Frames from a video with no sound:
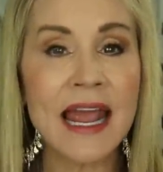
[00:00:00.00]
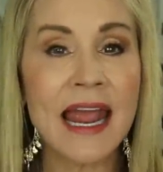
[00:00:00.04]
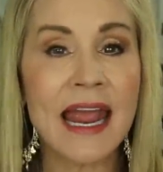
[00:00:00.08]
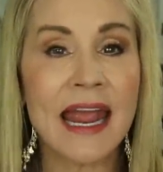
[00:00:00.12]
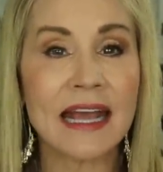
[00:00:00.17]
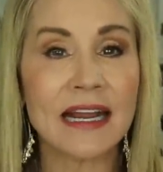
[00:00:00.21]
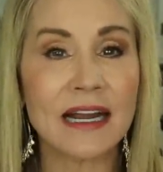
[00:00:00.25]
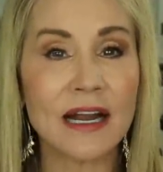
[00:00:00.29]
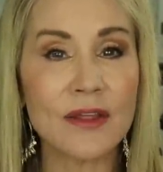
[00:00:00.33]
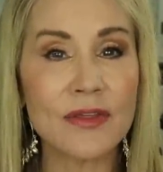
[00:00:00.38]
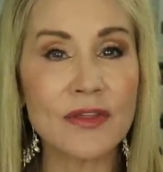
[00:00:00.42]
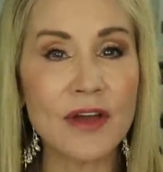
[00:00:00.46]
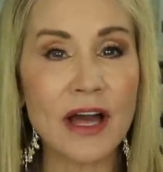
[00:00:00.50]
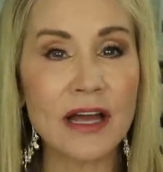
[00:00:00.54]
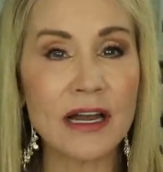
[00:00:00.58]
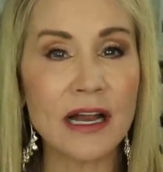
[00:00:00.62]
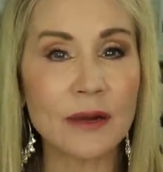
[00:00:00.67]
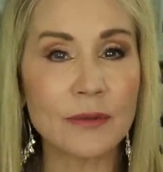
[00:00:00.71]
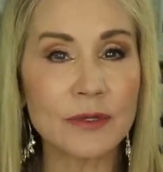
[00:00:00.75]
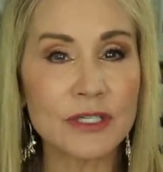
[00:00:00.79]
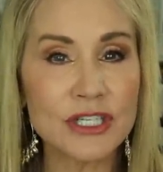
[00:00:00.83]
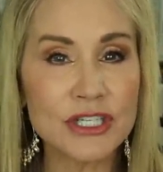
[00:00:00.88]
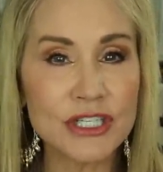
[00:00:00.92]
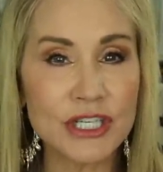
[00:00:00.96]
and I thought I
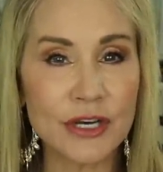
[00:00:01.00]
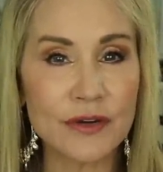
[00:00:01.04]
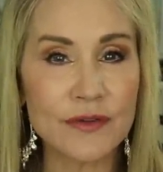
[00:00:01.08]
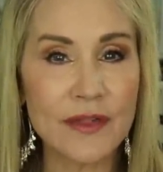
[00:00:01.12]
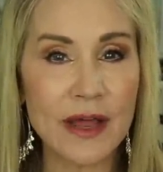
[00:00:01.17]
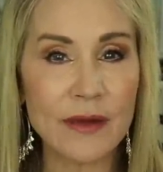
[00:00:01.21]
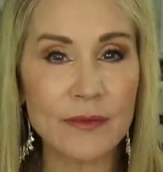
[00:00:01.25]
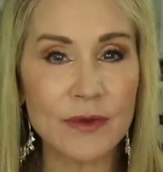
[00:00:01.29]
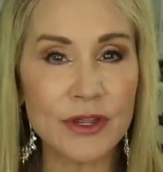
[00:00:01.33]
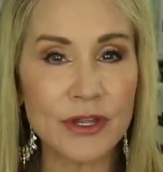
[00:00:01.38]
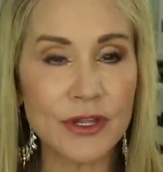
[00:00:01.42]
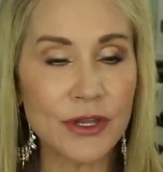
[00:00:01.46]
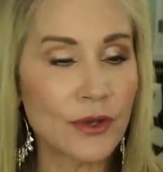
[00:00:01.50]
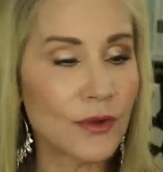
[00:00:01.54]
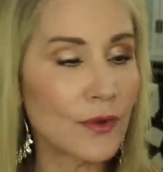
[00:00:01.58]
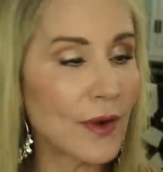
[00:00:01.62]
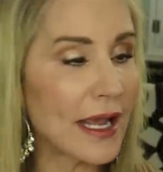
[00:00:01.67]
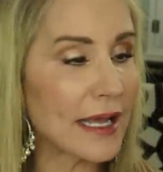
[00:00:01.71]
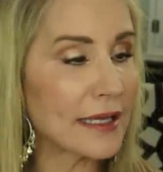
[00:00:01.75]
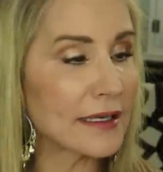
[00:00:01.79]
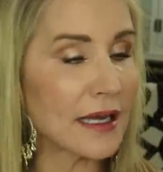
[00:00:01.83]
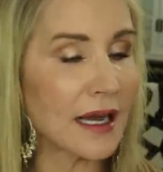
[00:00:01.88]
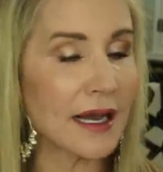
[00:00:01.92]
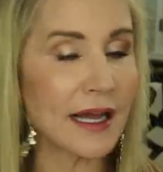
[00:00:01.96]
would share that with you
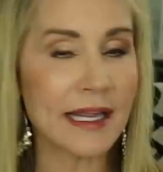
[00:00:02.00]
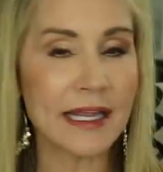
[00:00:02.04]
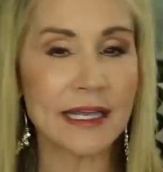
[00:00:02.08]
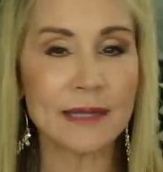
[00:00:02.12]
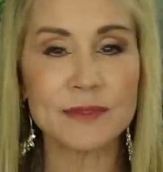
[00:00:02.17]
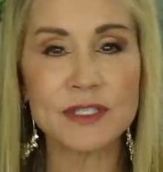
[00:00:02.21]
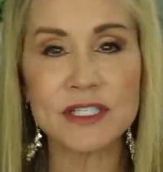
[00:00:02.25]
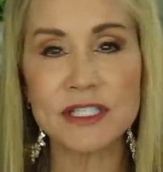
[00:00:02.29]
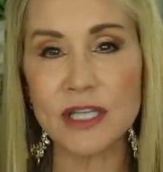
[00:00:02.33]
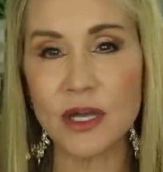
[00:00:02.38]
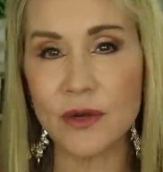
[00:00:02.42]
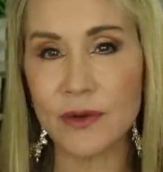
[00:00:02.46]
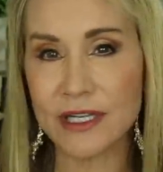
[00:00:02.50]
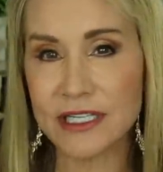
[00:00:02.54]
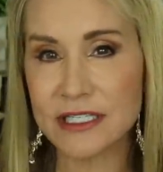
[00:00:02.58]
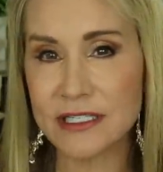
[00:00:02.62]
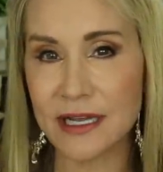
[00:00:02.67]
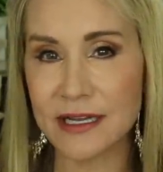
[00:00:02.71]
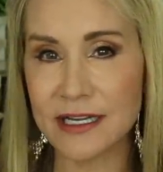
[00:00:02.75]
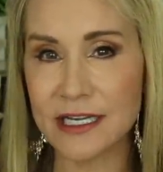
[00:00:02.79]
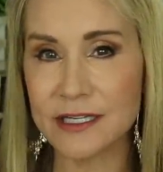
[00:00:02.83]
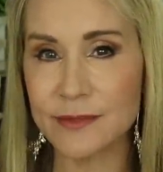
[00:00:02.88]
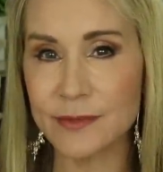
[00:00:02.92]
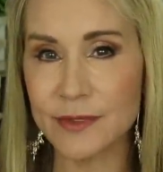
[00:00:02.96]
and I am so
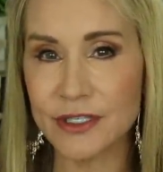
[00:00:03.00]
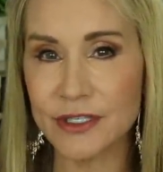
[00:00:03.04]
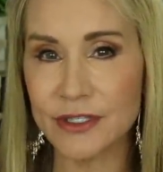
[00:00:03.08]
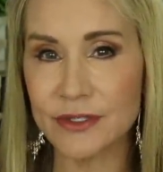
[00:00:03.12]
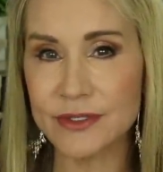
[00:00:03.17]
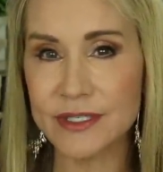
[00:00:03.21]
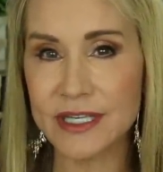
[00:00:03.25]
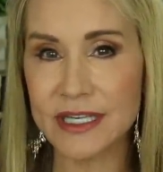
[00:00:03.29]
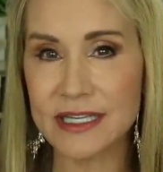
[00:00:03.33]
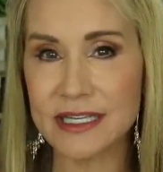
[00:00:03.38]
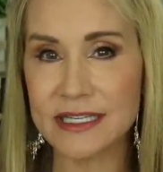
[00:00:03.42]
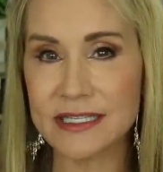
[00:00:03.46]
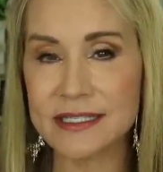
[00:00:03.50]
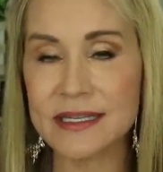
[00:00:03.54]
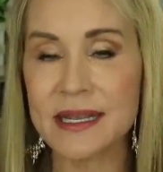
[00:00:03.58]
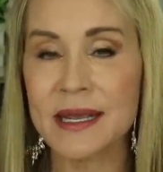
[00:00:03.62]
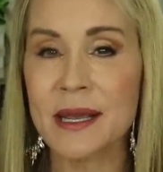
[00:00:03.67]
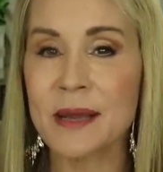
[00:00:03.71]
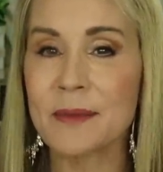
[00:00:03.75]
excited to be using this